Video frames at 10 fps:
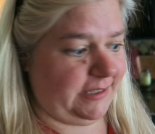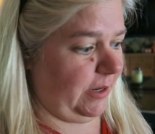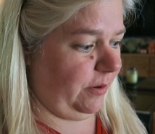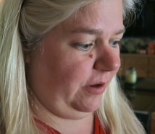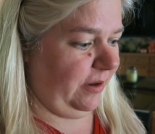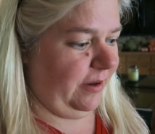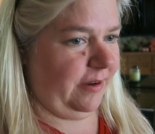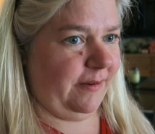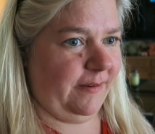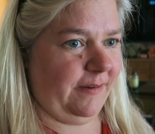
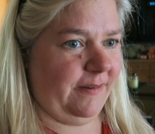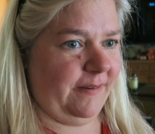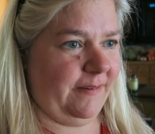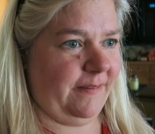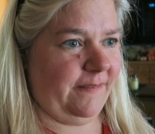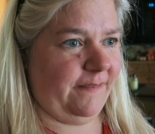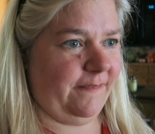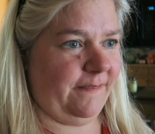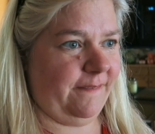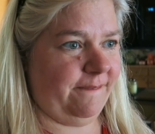I, me,
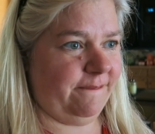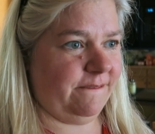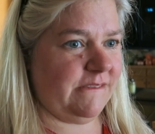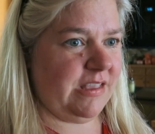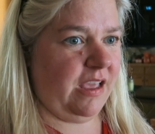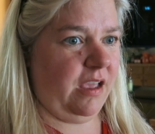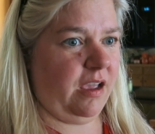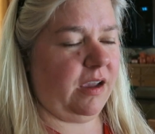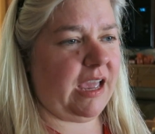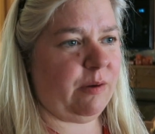
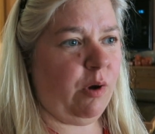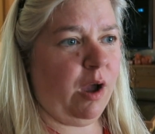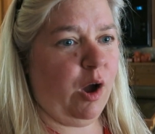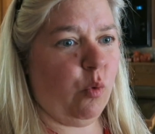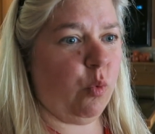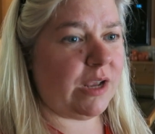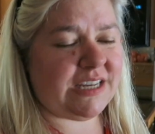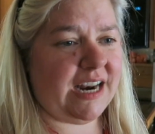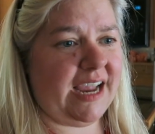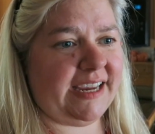okay,
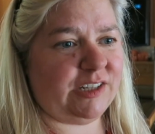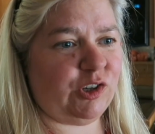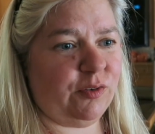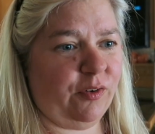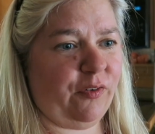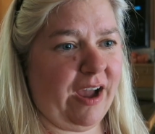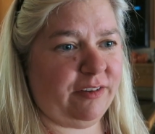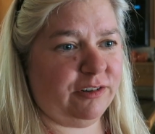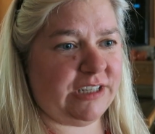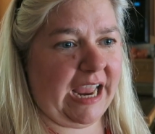what did I get you for
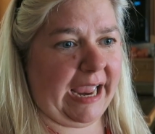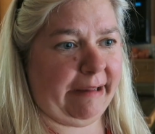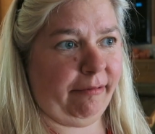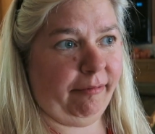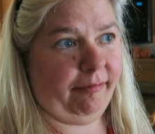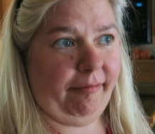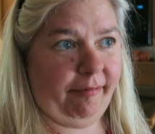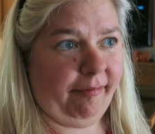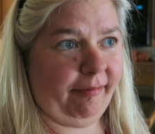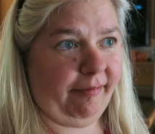Father's Day?
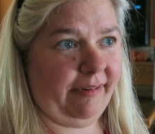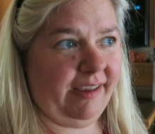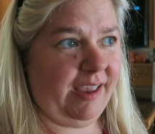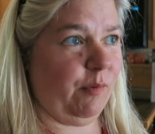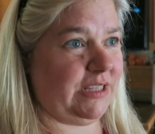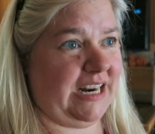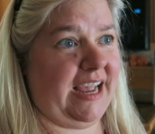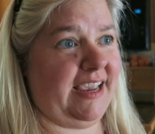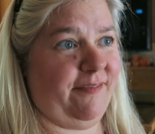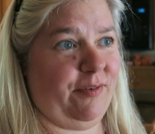What was that and what did
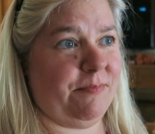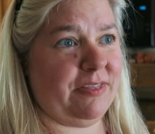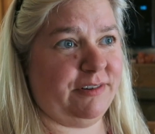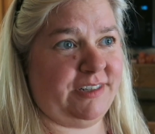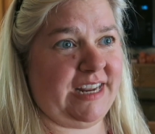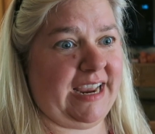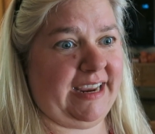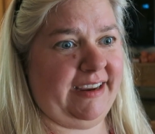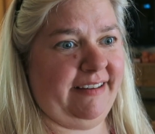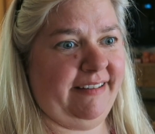I get for Mother's
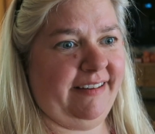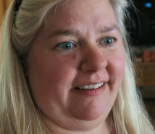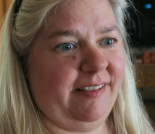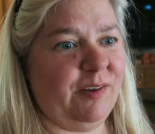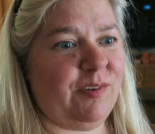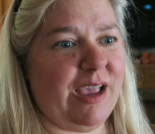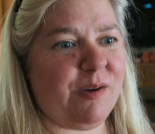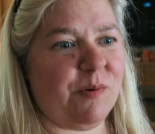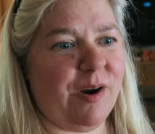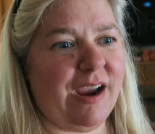Day? Looks
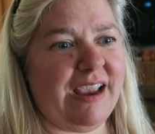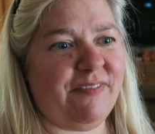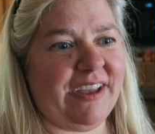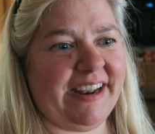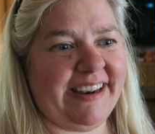like we're even.